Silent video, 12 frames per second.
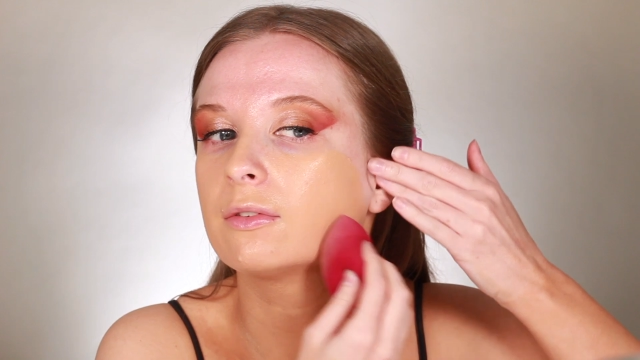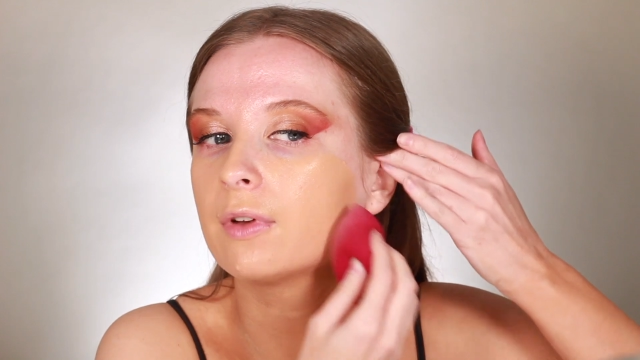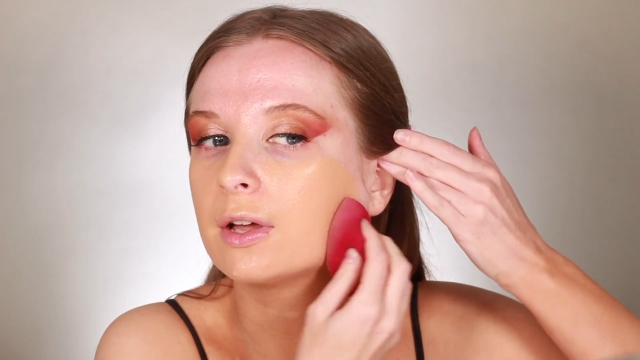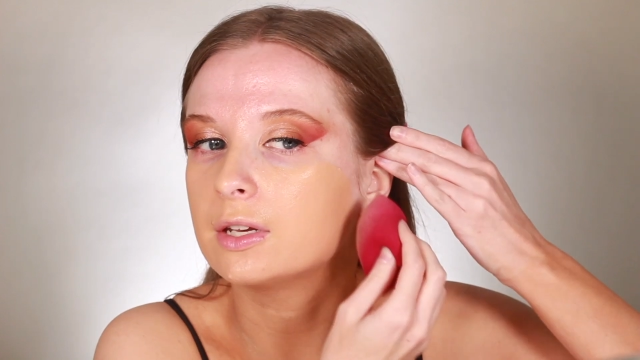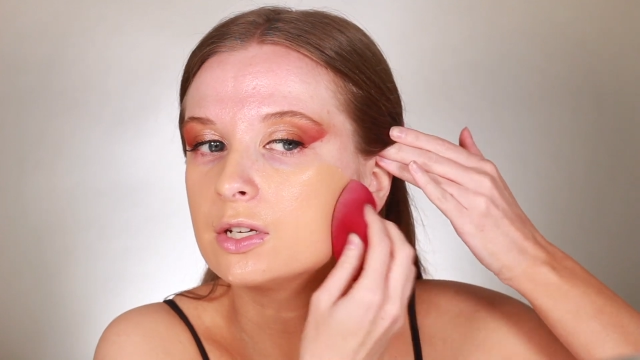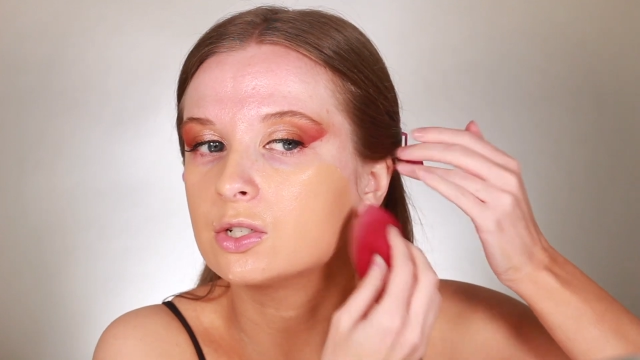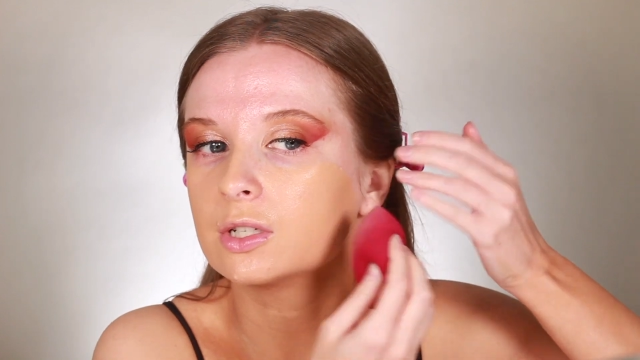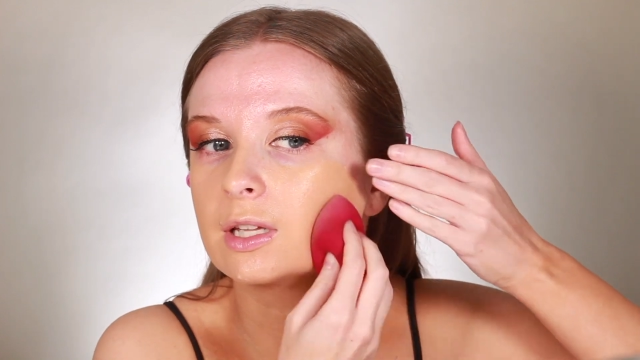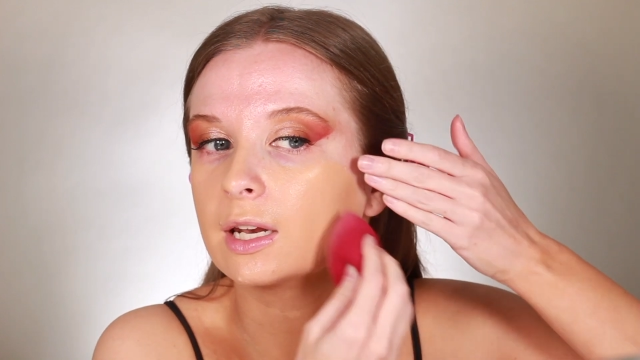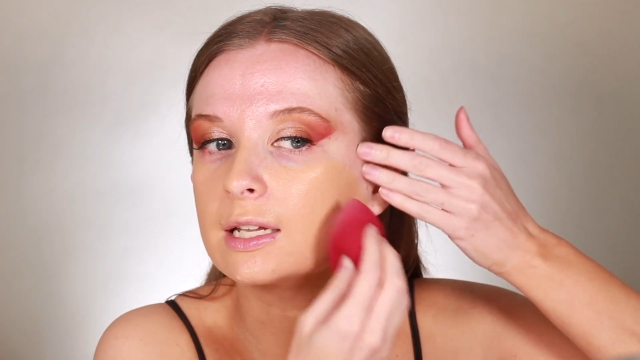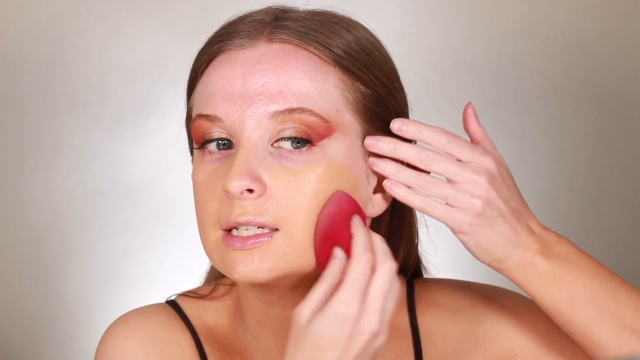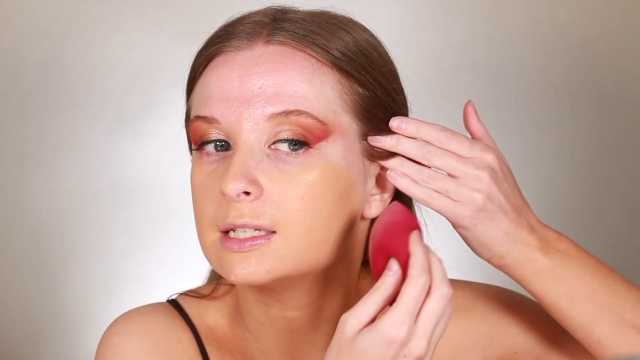foundation
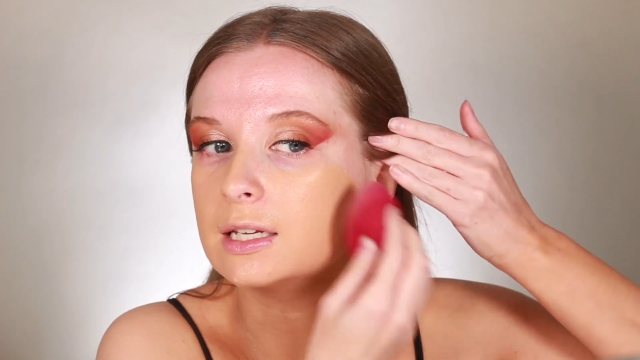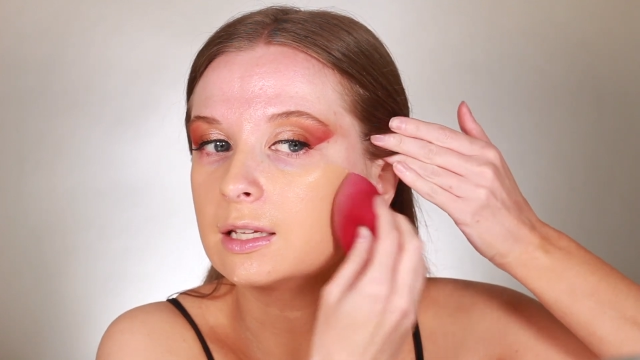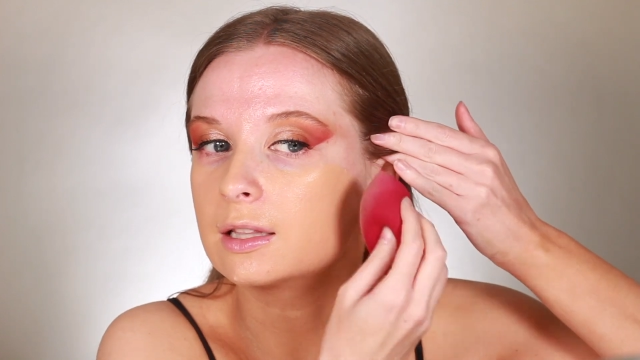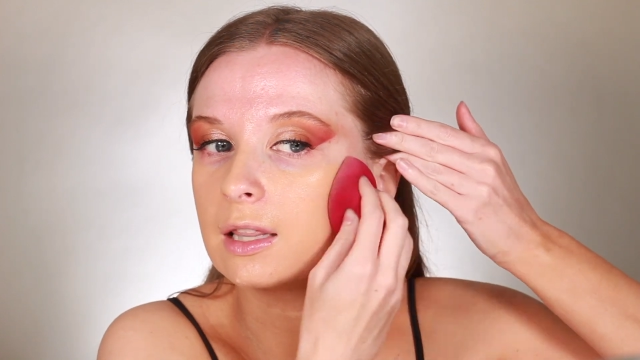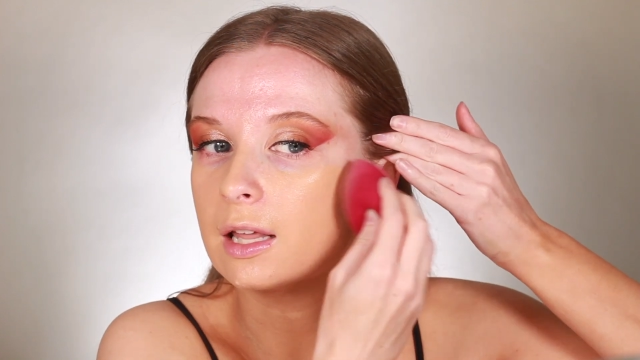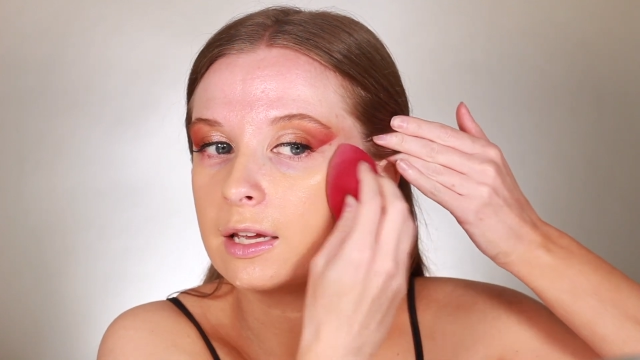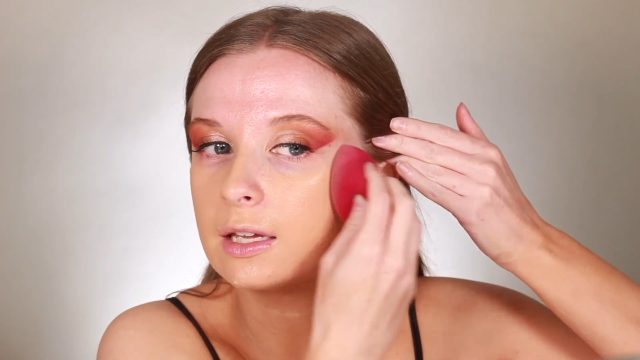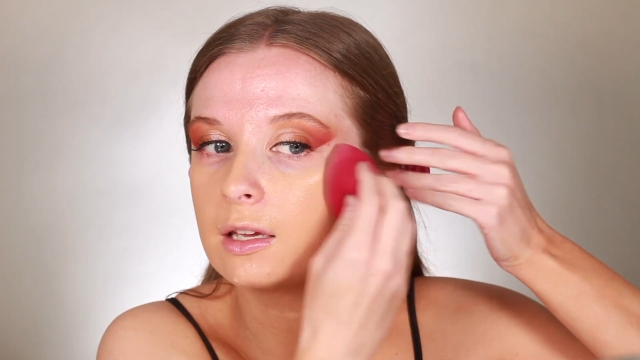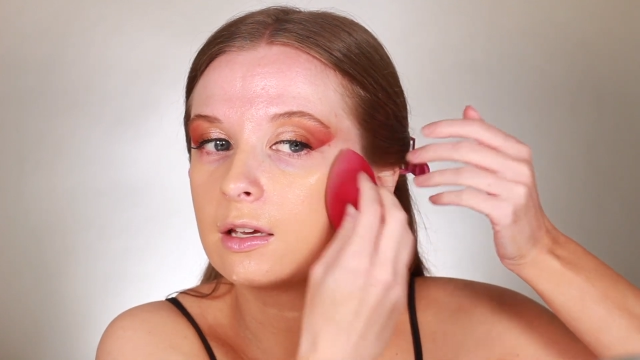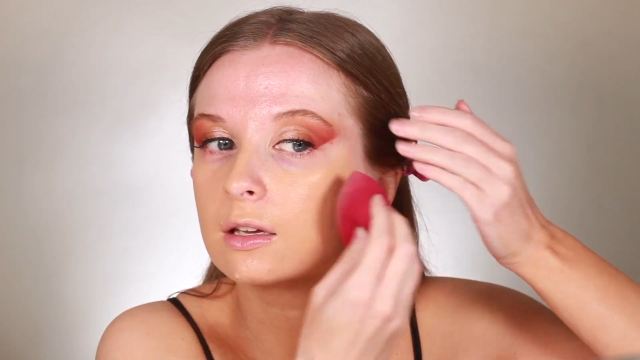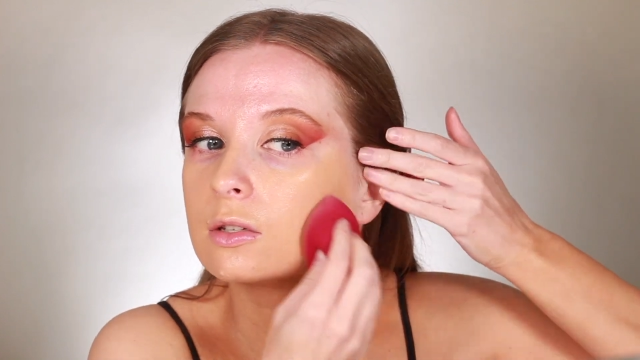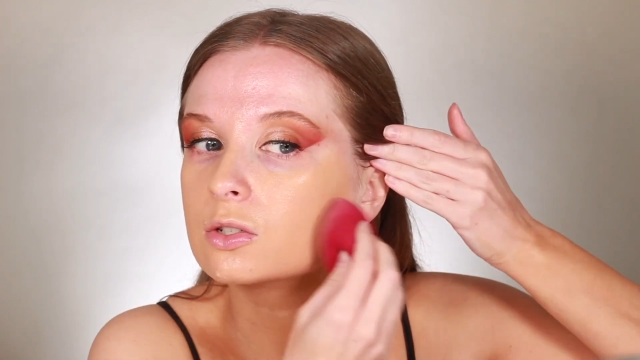that I didn't
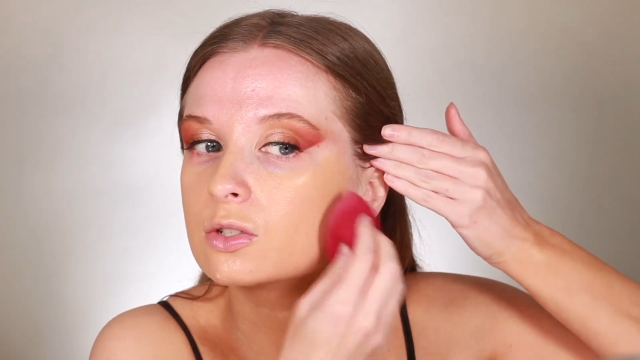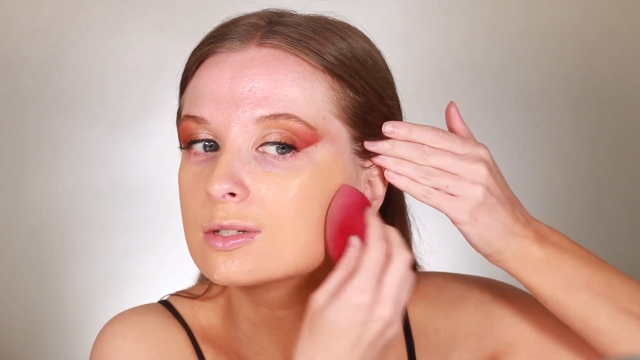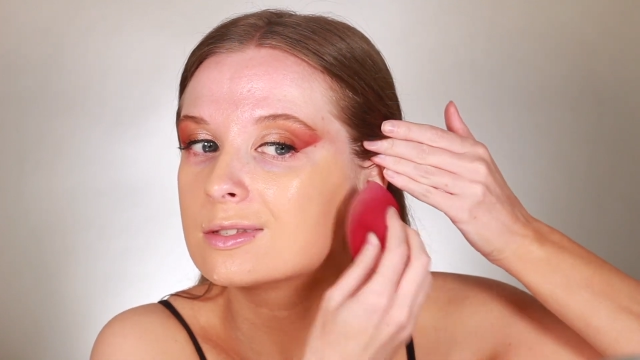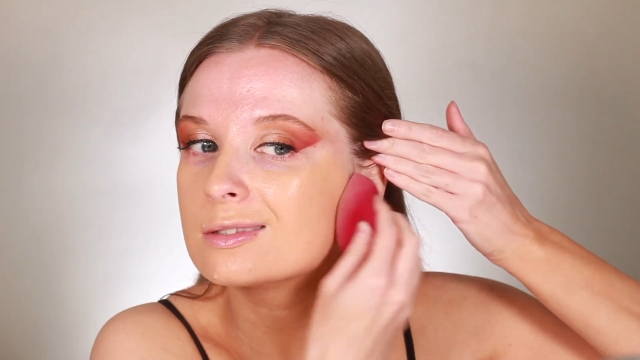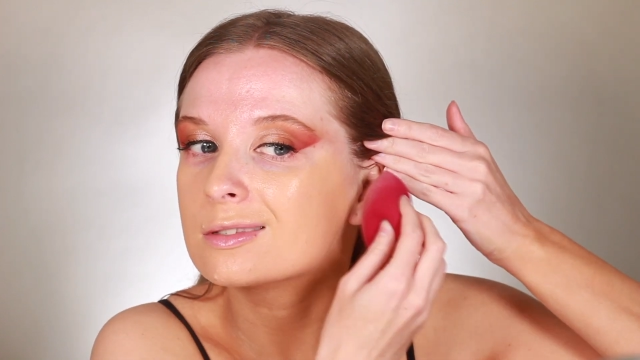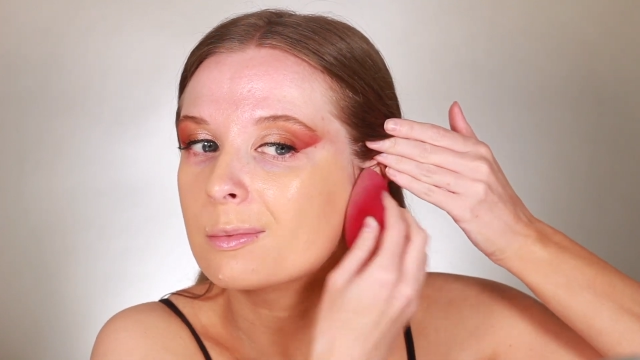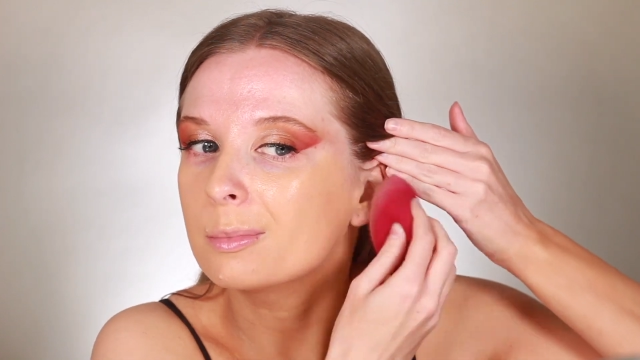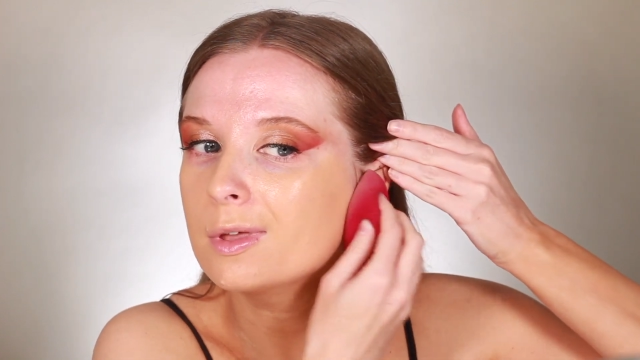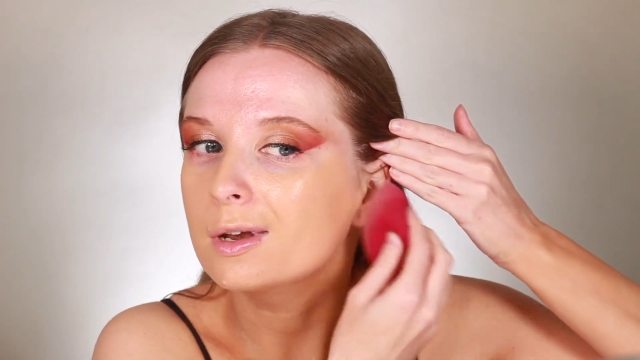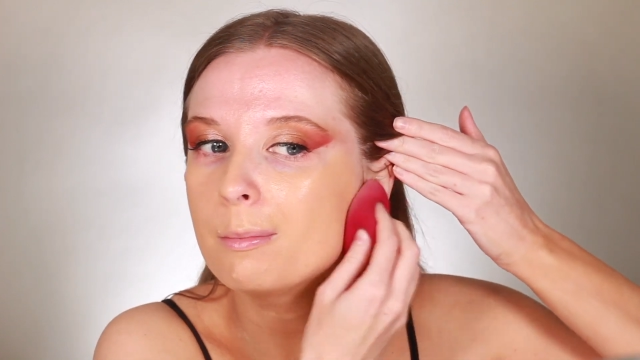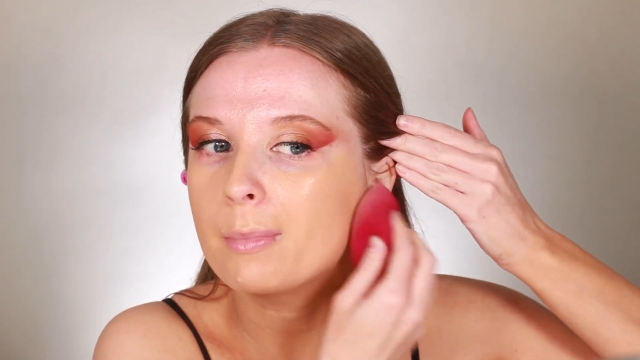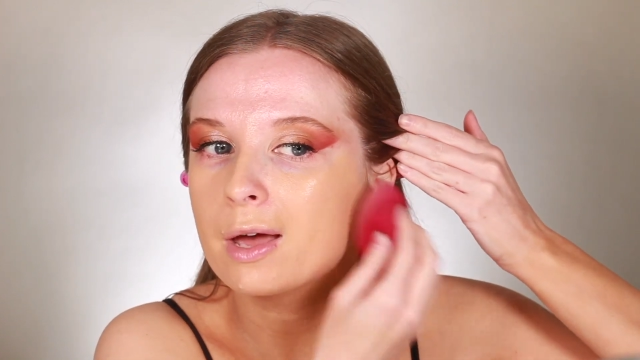like. There's just
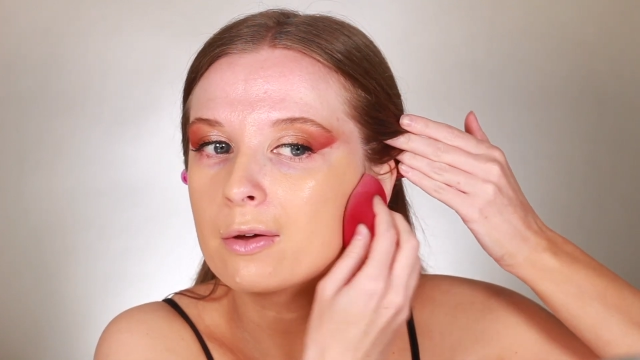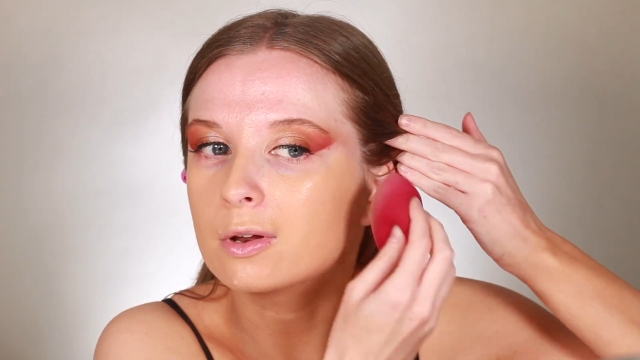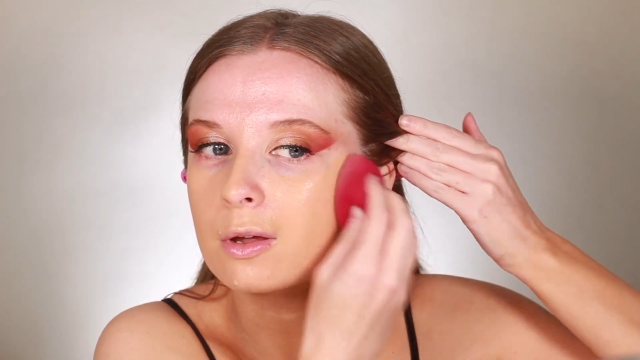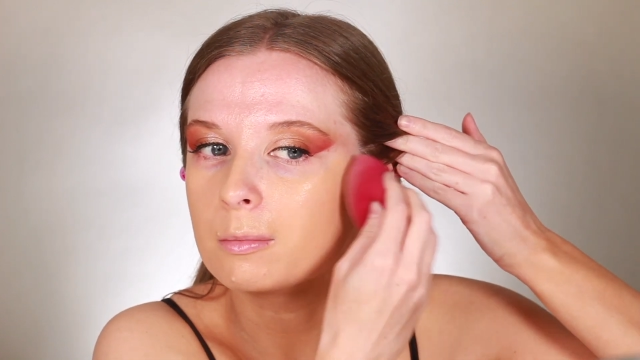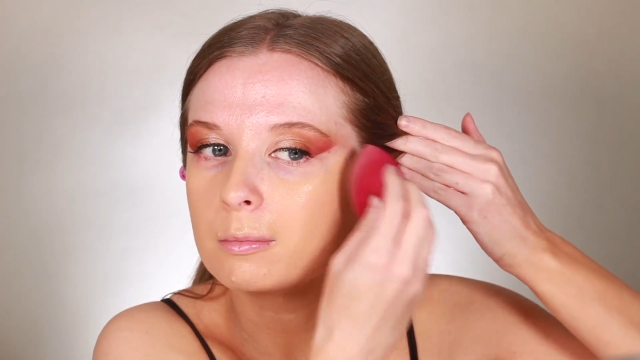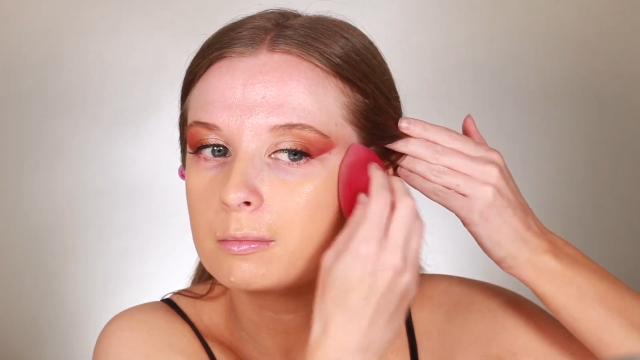something about them.